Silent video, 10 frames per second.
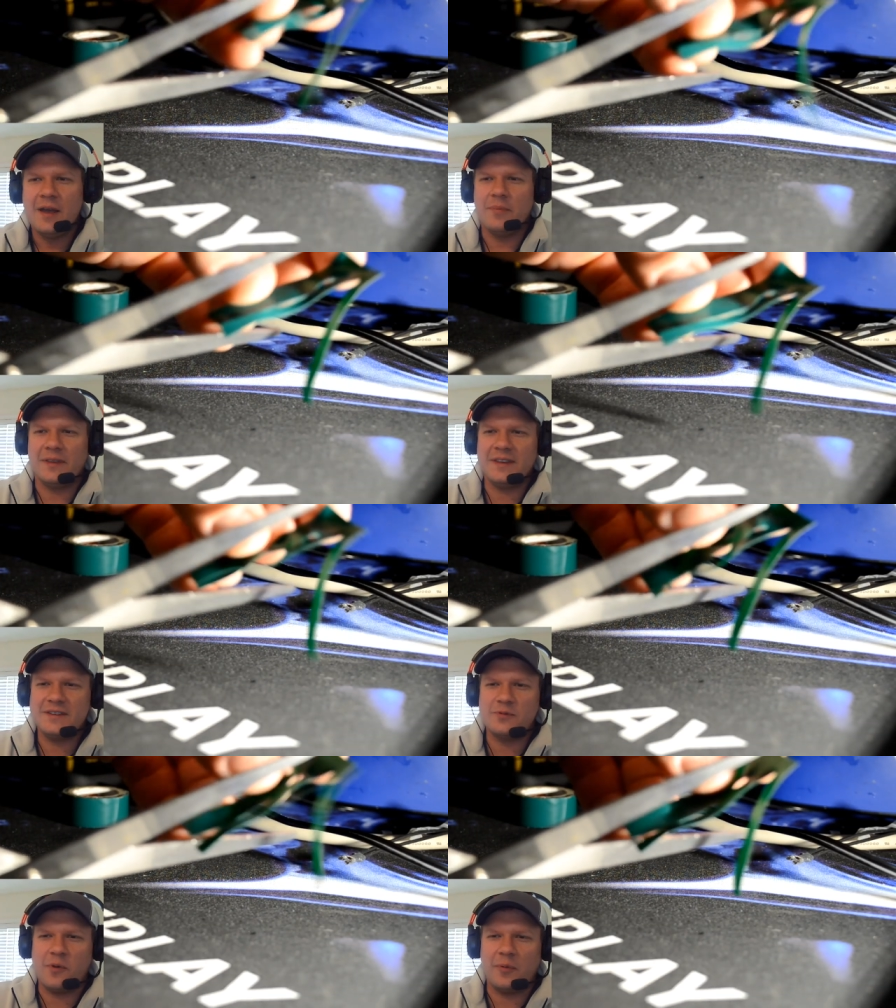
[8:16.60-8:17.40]
but this
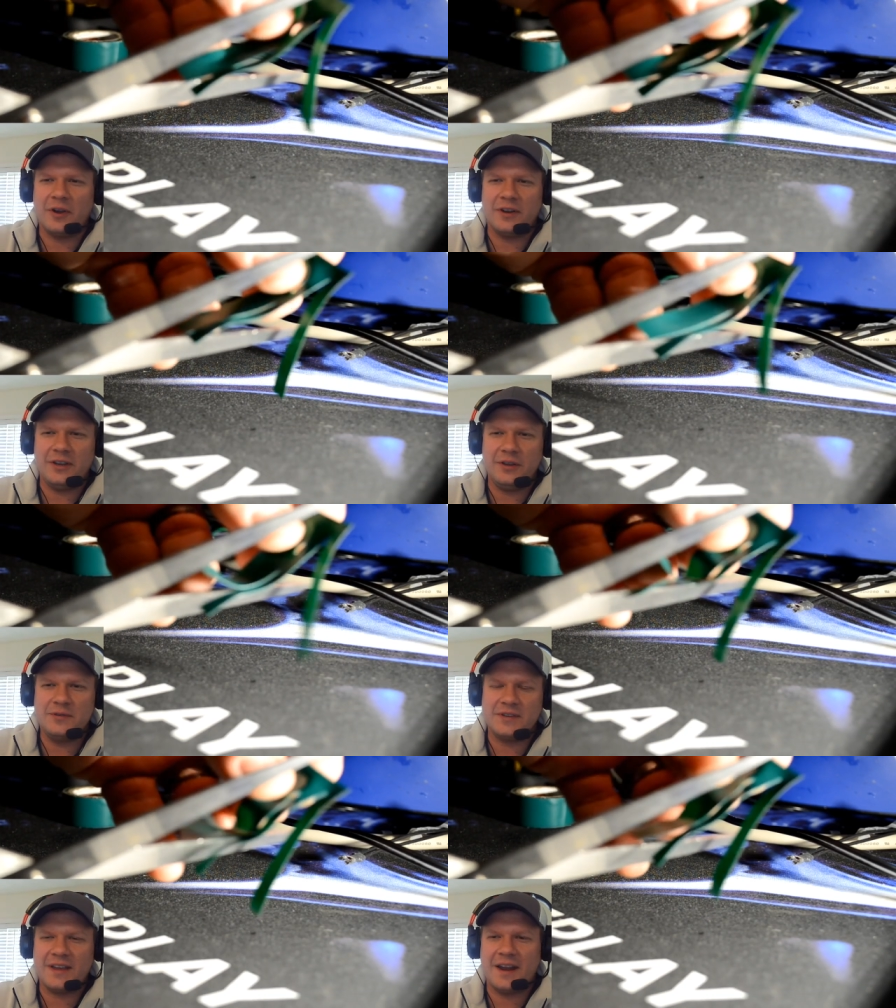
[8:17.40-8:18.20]
is what we're going to
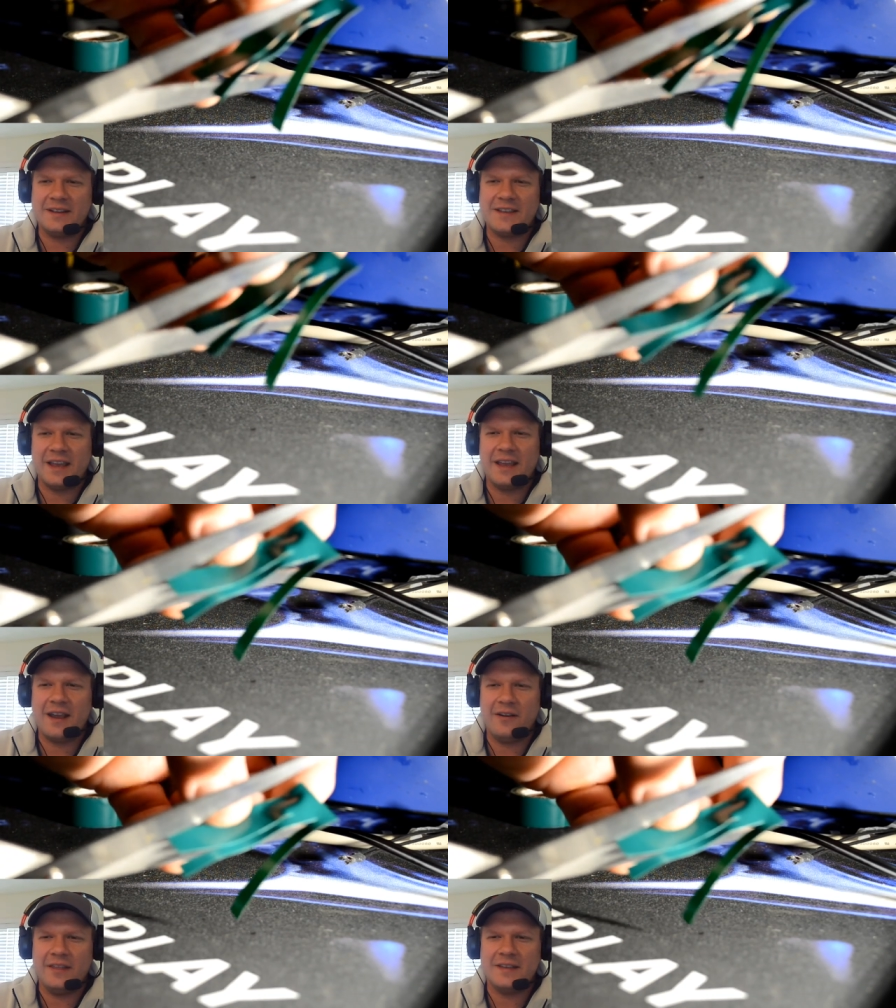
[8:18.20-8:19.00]
use to kind of take
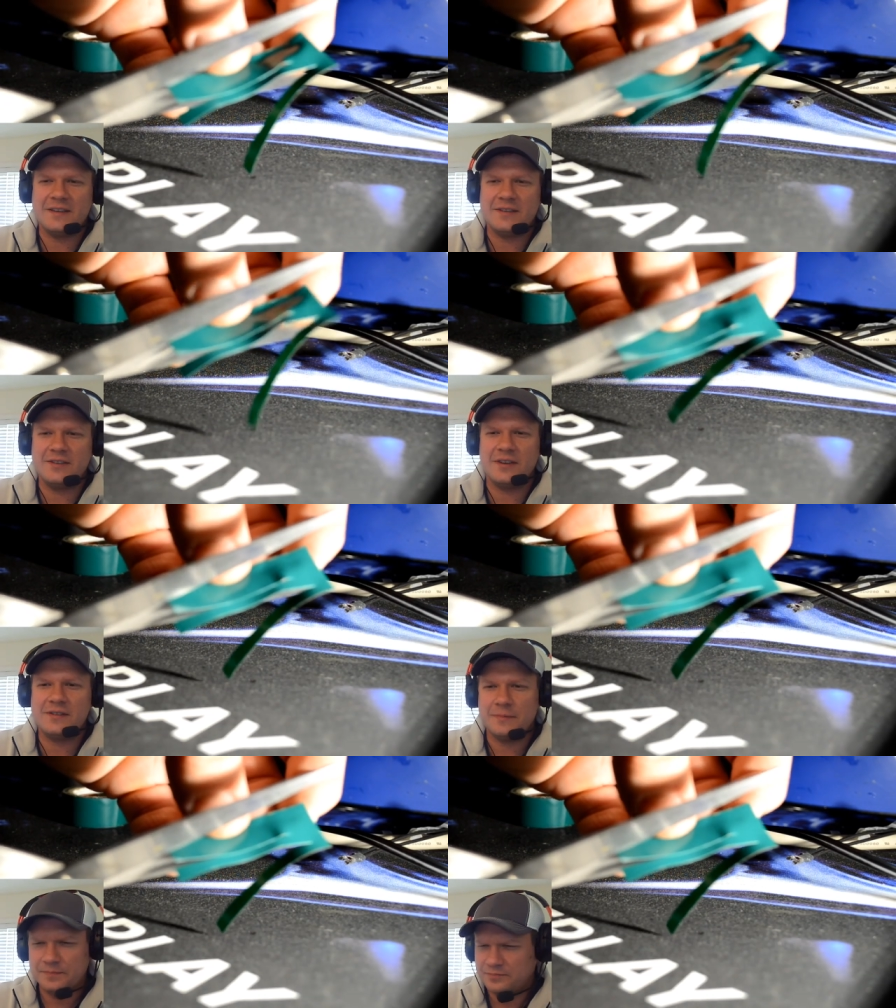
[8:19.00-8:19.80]
care of this is
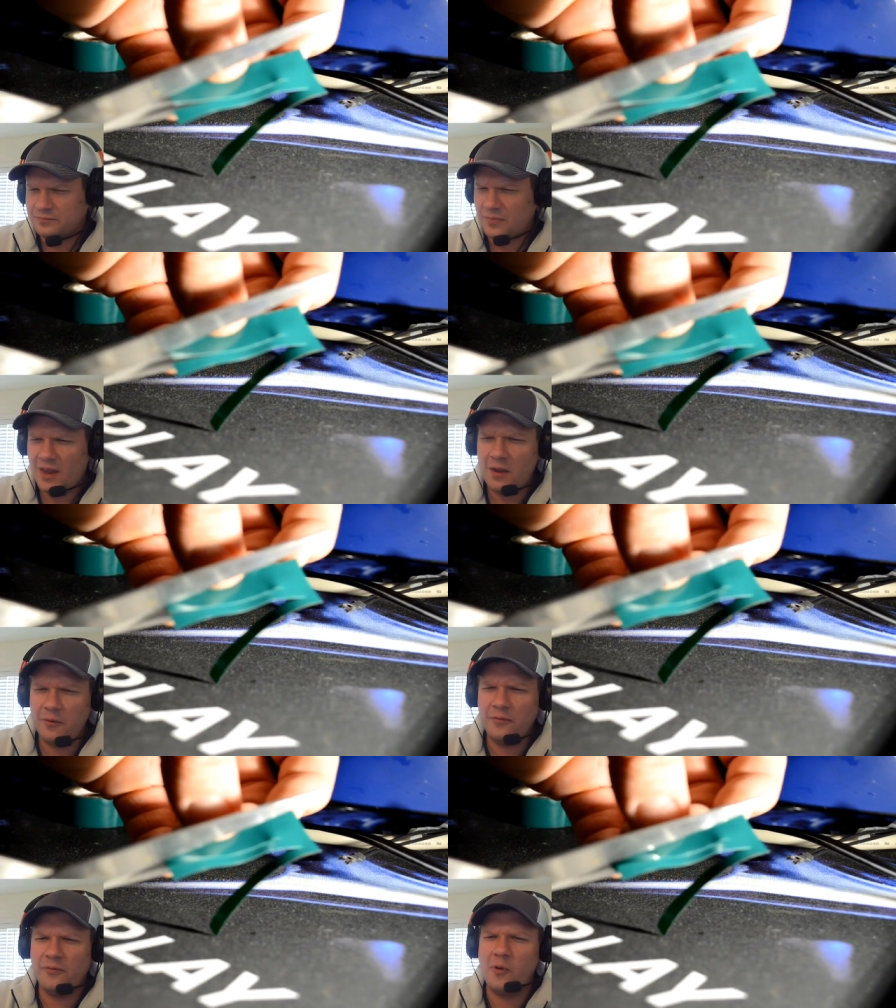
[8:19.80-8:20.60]
just
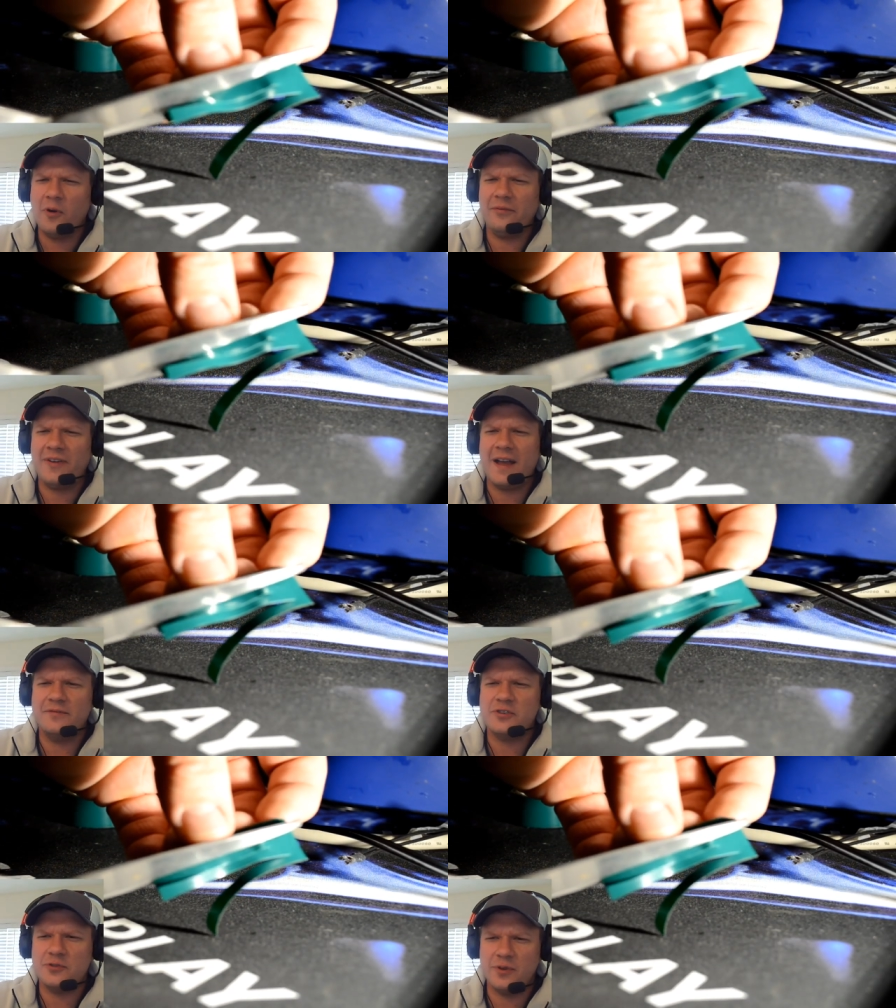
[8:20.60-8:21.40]
four or five
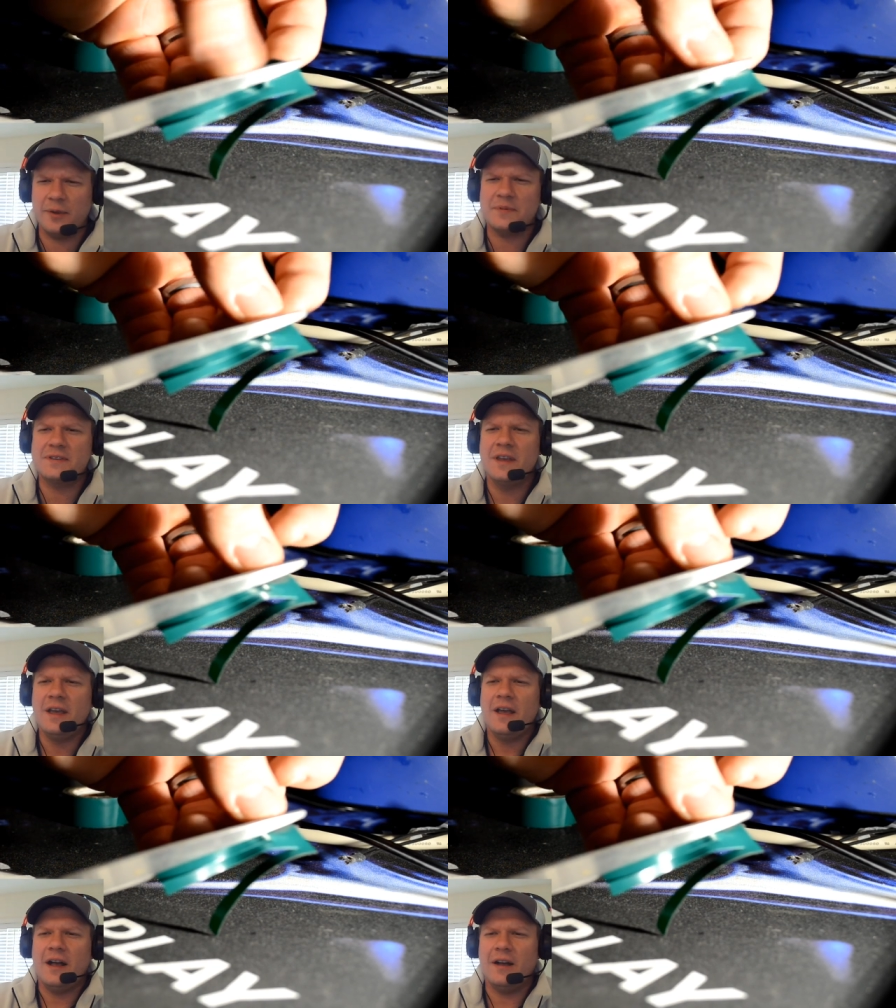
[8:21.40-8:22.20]
strips
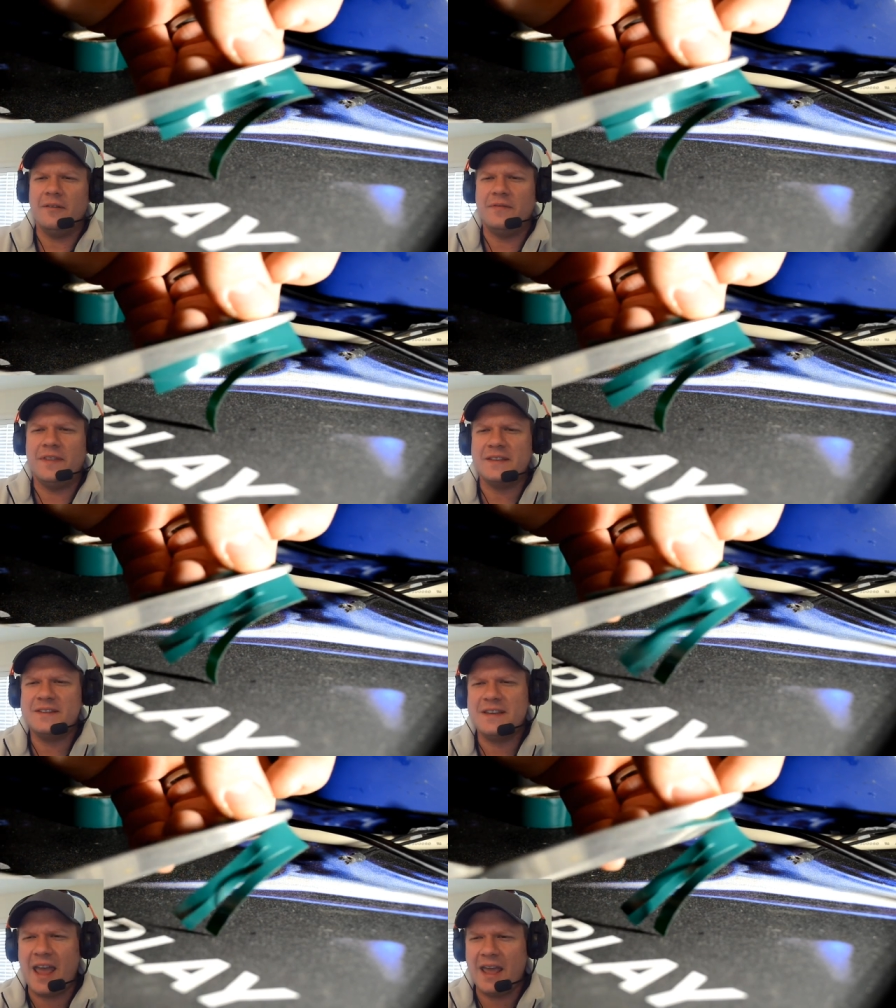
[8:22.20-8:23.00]
of this
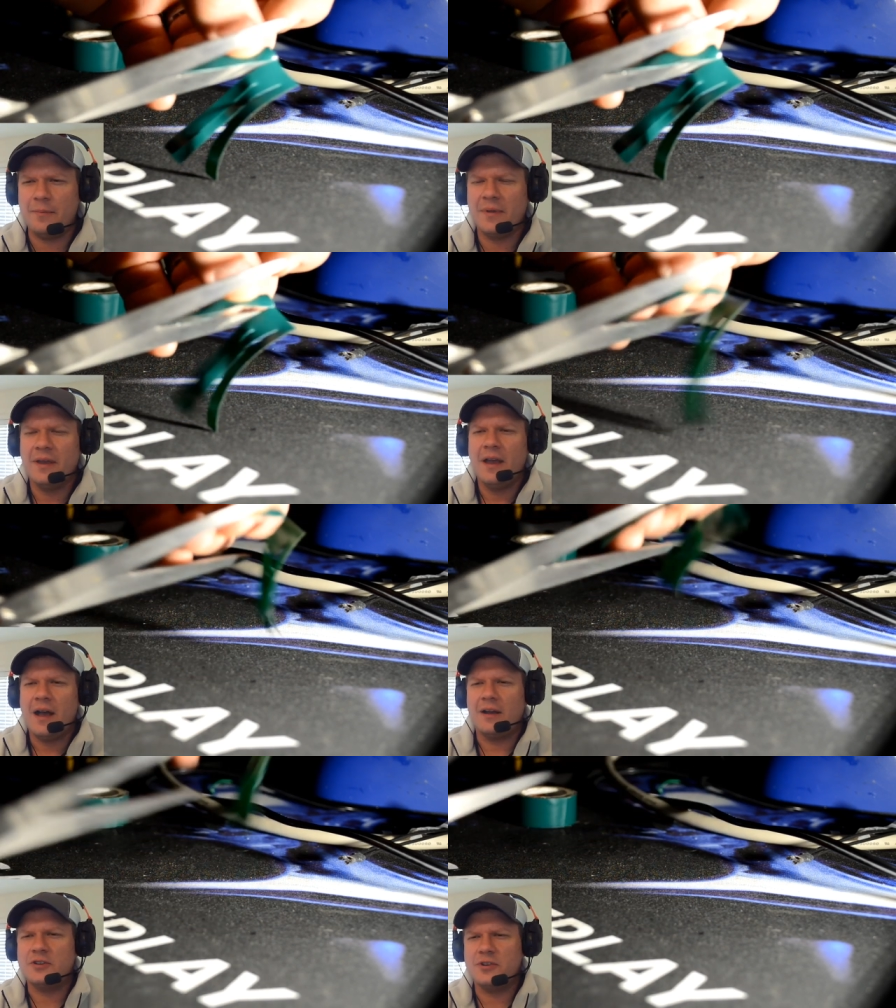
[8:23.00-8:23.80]
tape.
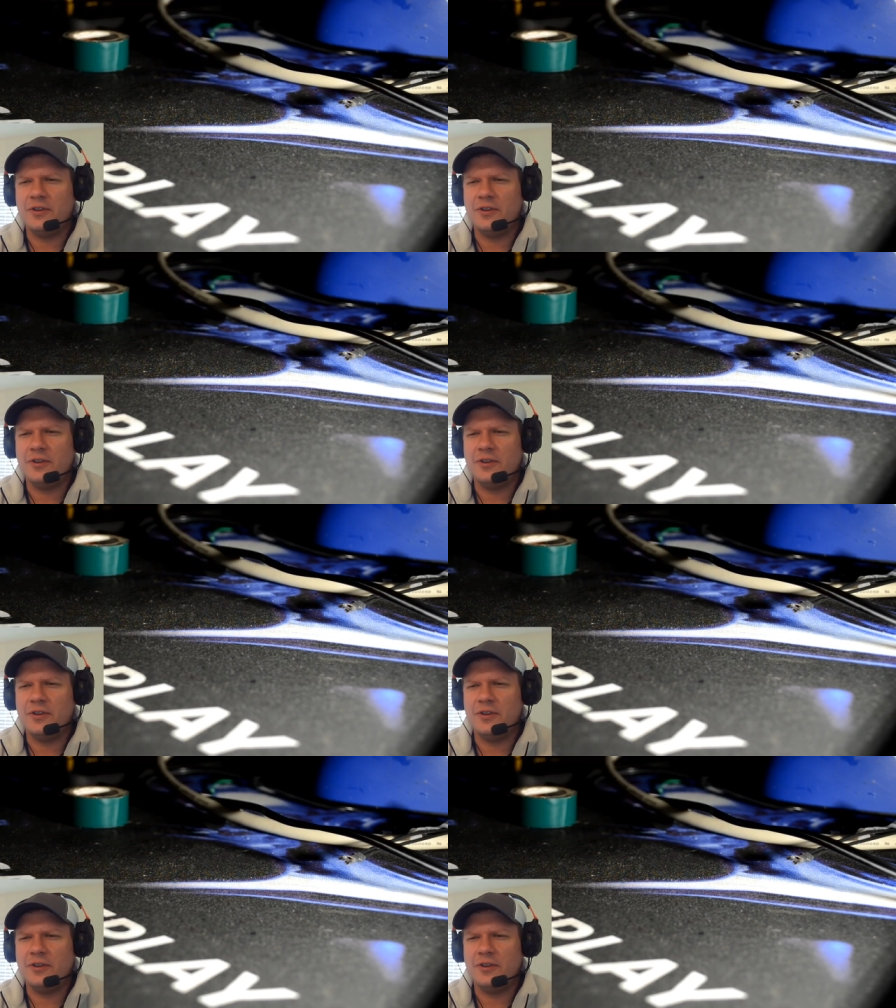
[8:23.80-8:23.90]
I'll show